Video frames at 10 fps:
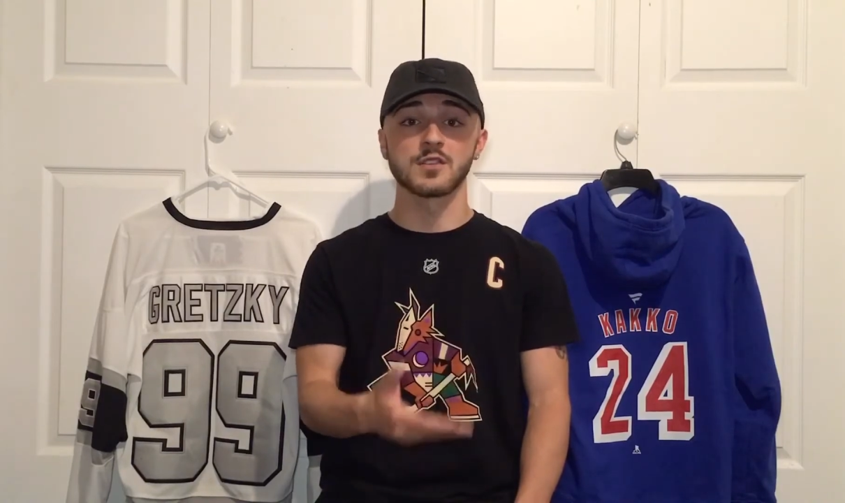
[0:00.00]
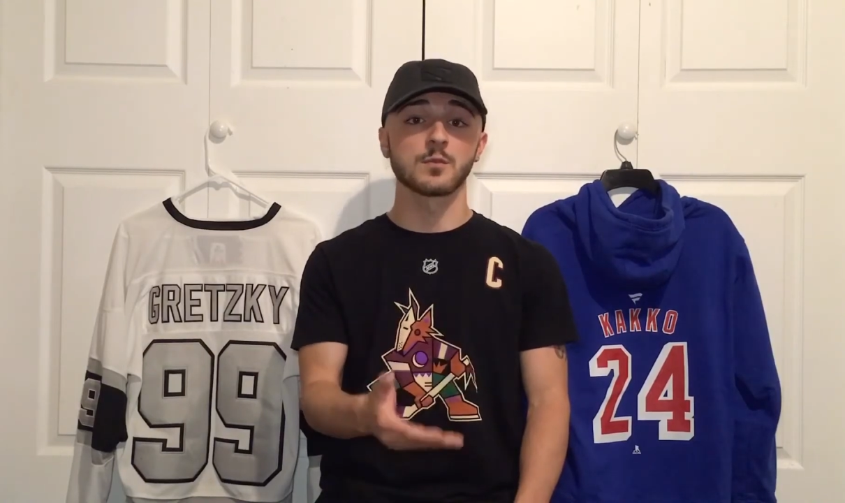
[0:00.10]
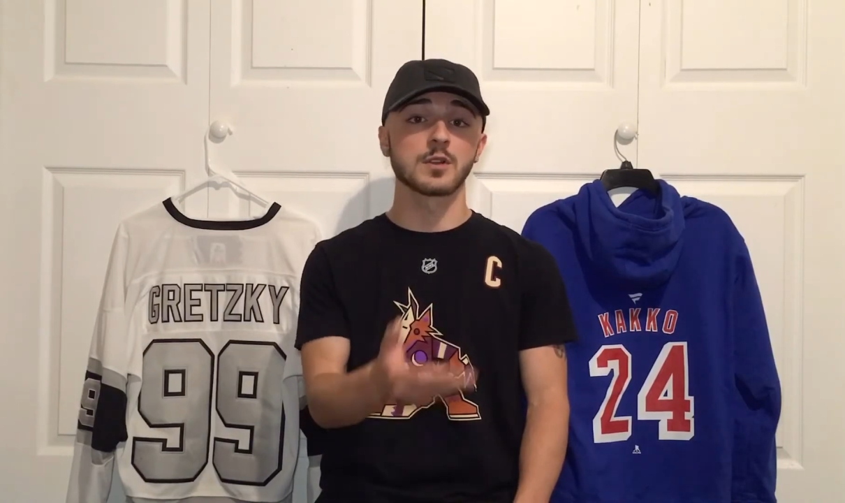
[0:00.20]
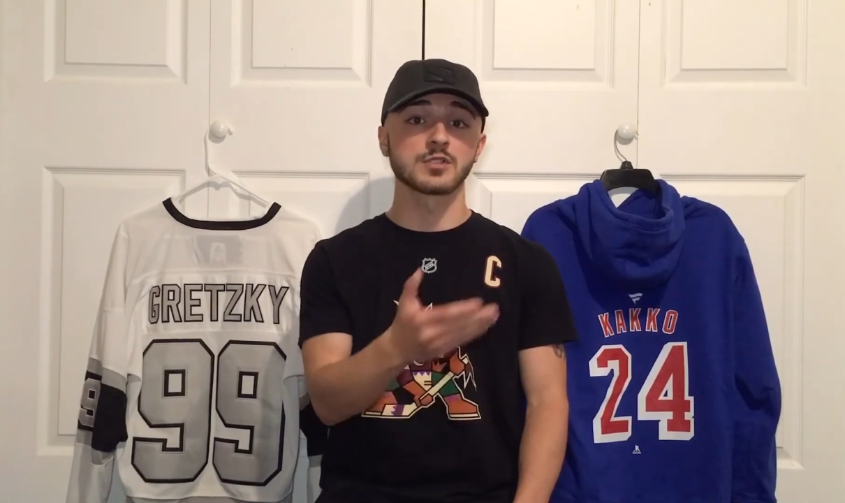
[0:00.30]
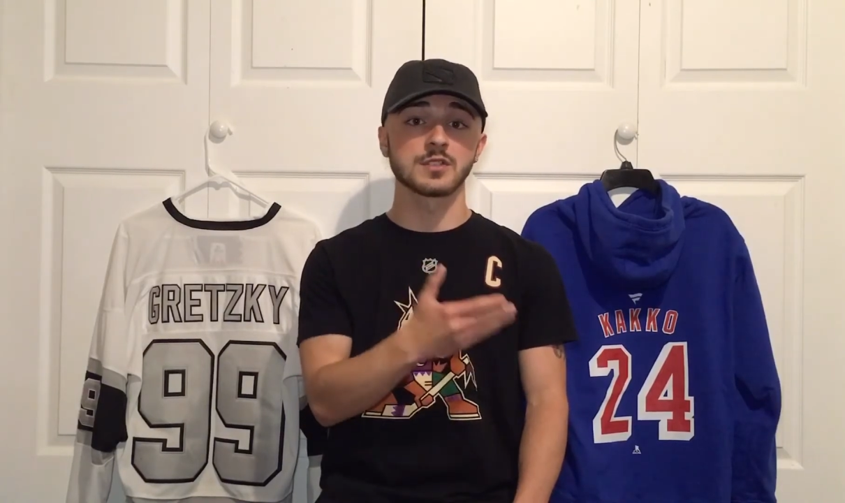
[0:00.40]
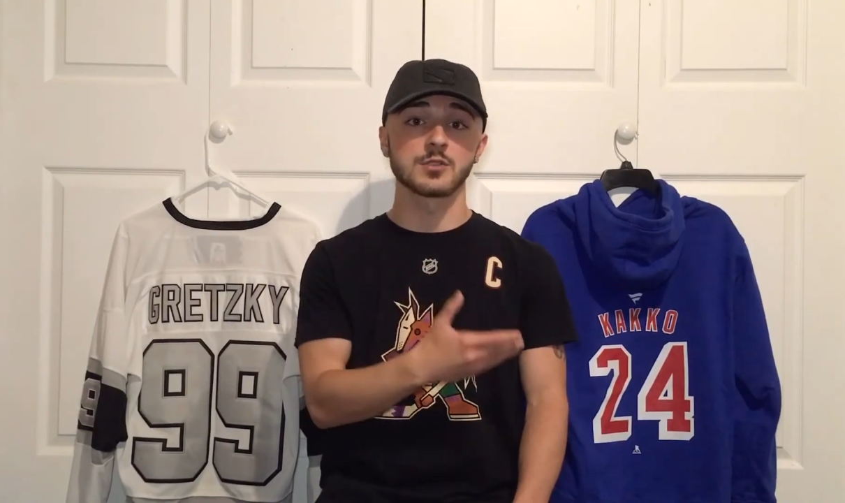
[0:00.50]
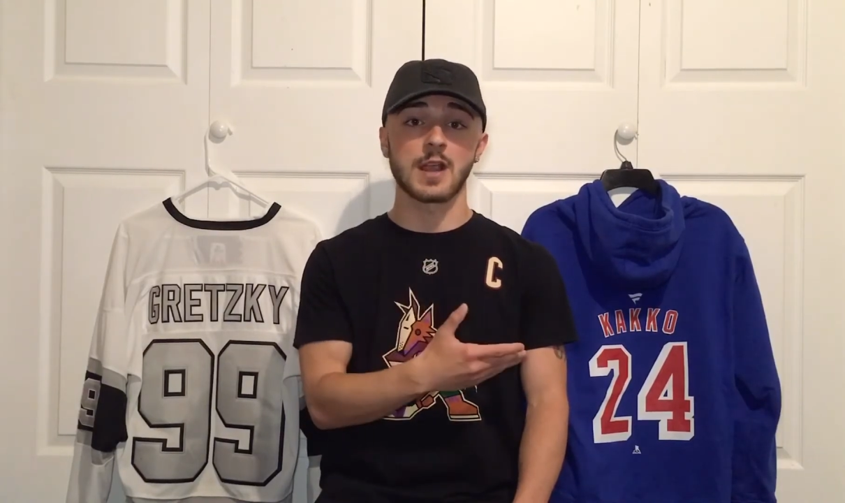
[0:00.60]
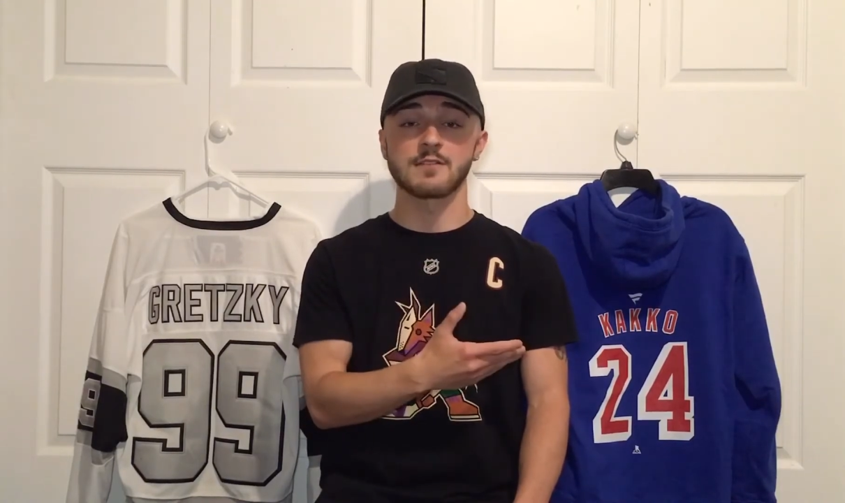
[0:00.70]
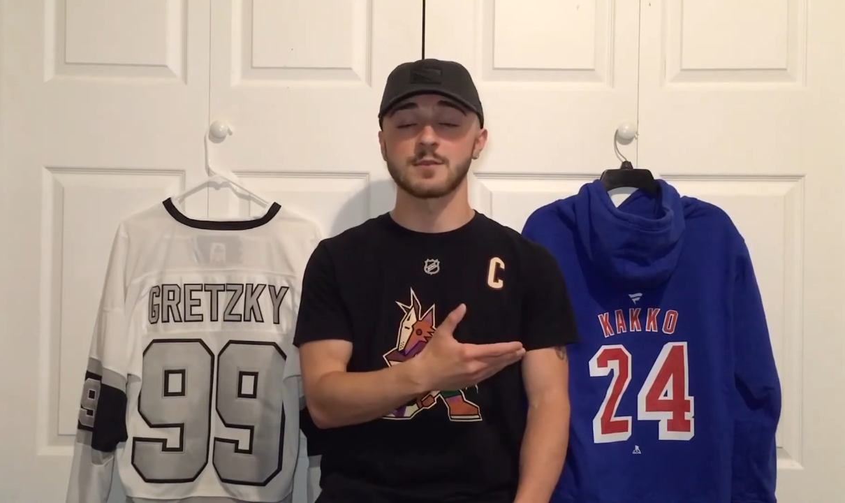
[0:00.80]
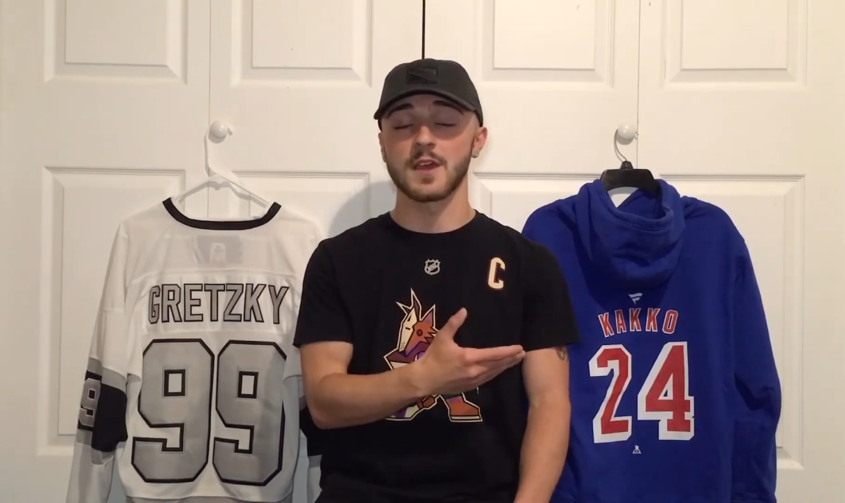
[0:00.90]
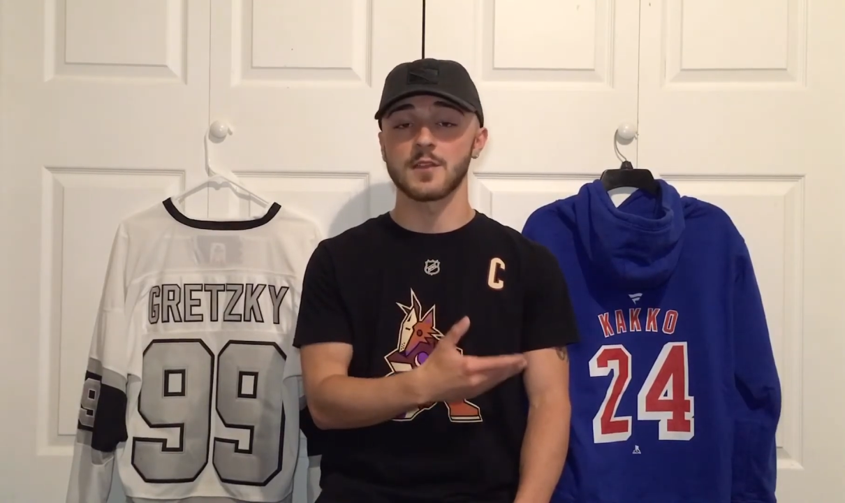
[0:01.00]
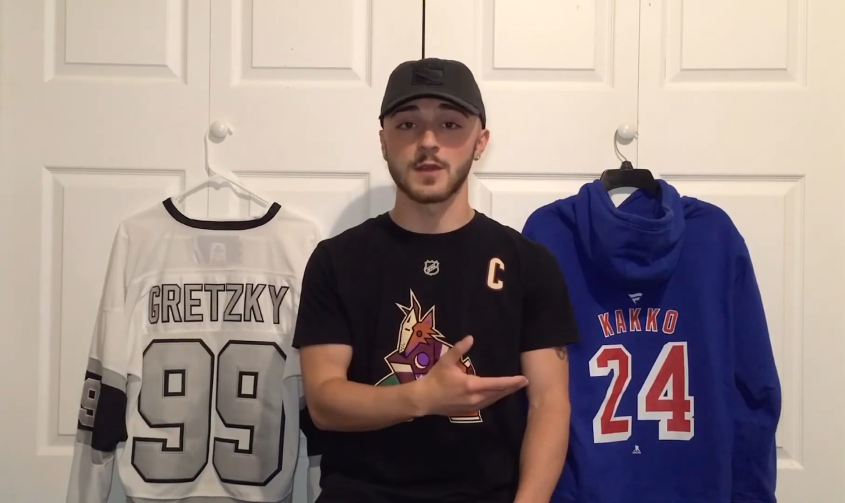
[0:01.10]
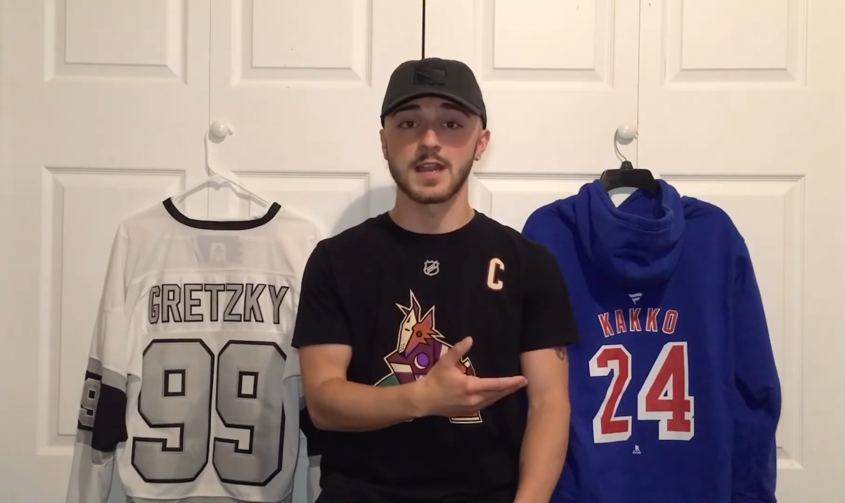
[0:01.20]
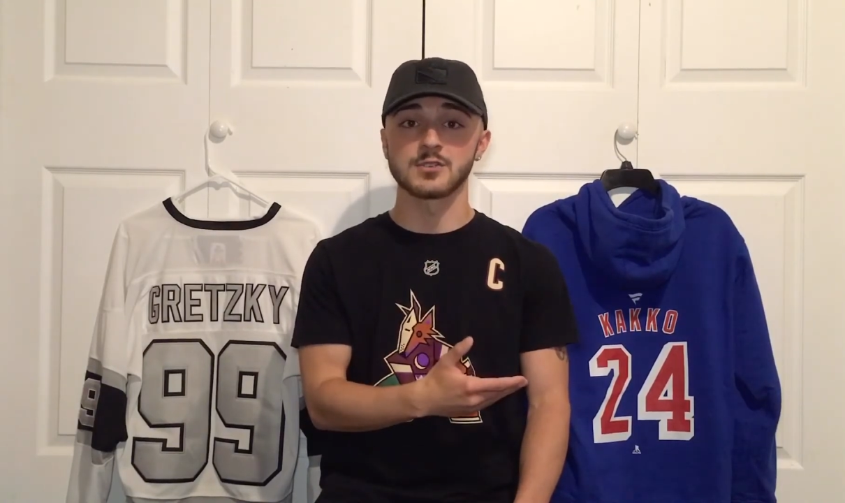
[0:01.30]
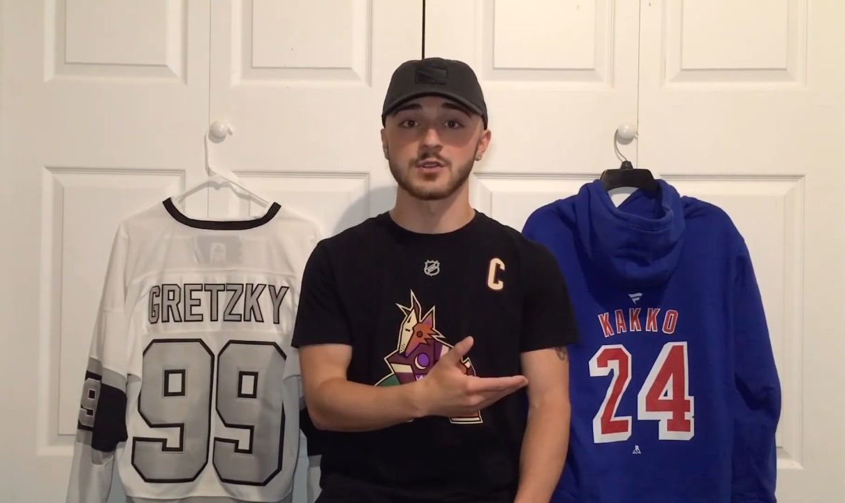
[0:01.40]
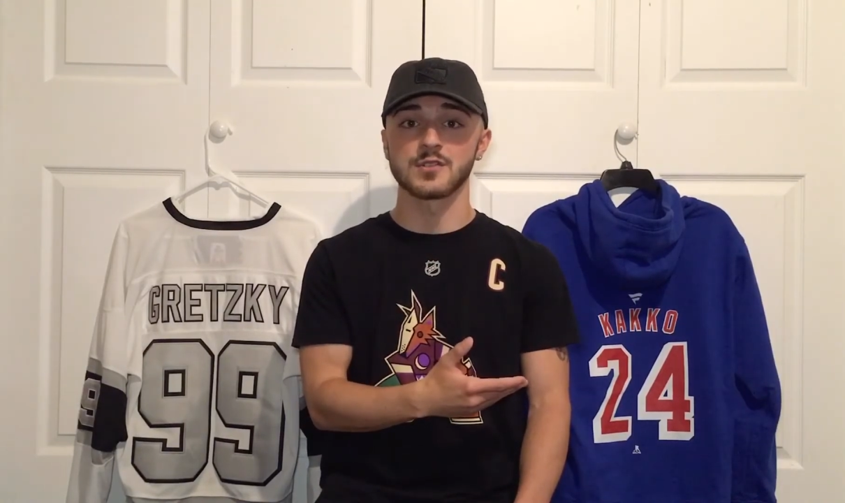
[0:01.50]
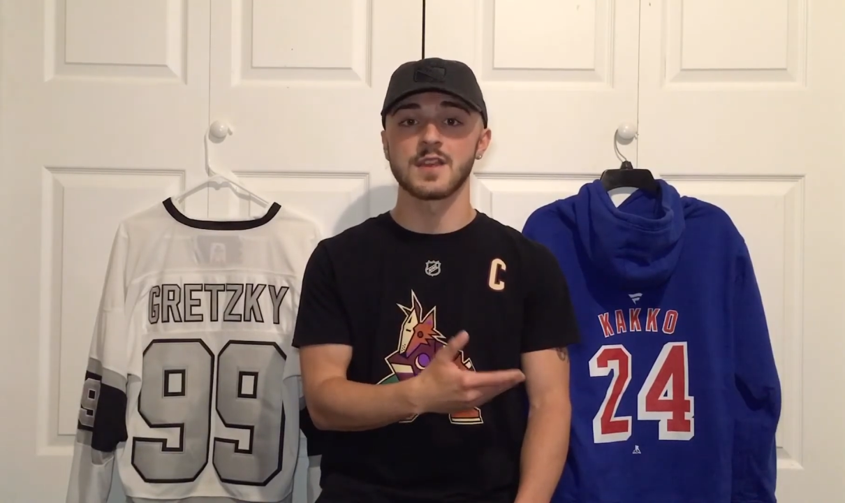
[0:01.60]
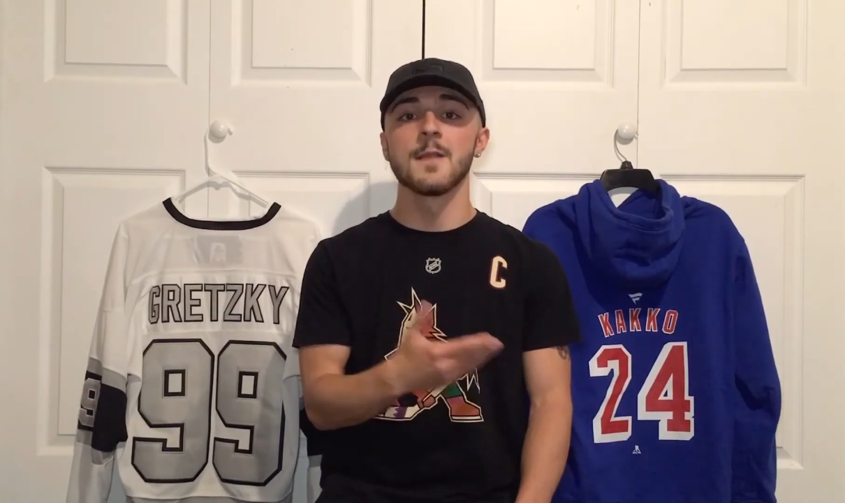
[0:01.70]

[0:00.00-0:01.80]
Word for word: originally drafted by the Rangers.